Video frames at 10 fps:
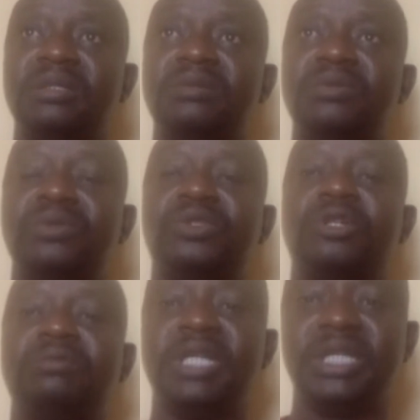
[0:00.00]
do
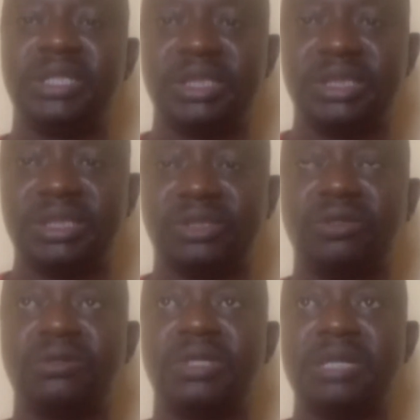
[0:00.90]
some linkages,
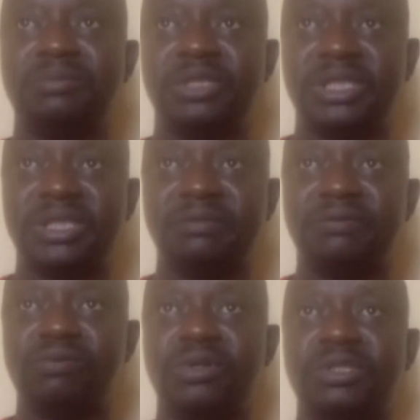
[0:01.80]
some
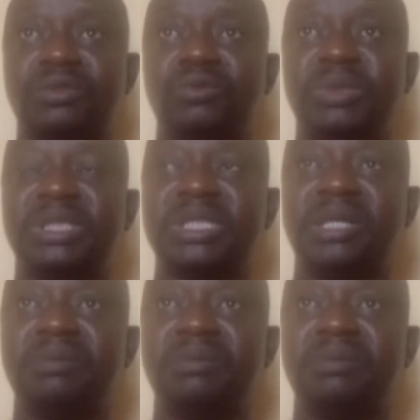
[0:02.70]
collaborative works with